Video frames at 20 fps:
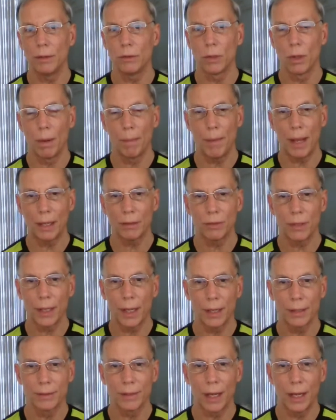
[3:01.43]
So I'm
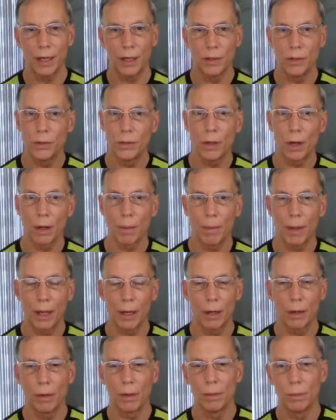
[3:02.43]
actually excited to talk about
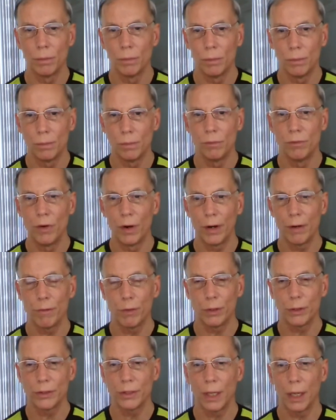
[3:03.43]
it very
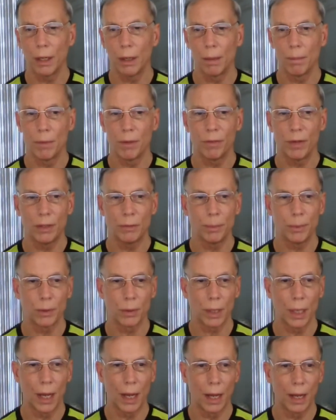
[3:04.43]
first thing on my Facebook
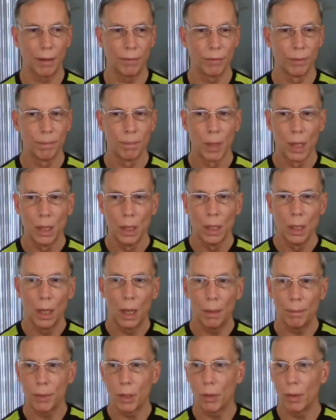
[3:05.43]
Live.
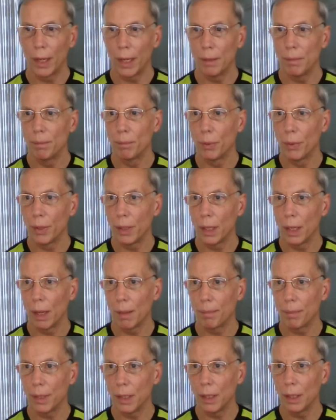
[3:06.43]
Let me go ahead and put it
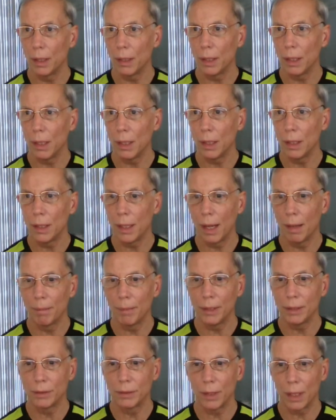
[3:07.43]
up in the
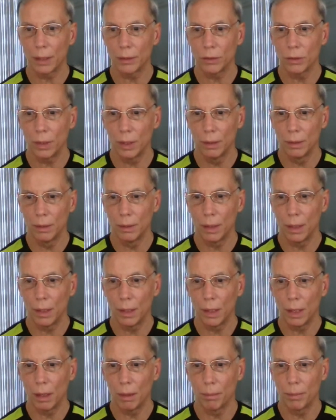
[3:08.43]
comments section
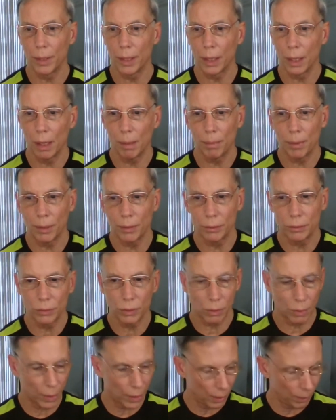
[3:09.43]
and then I'll bring it up on the
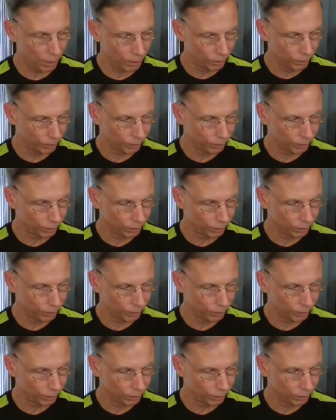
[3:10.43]
screen.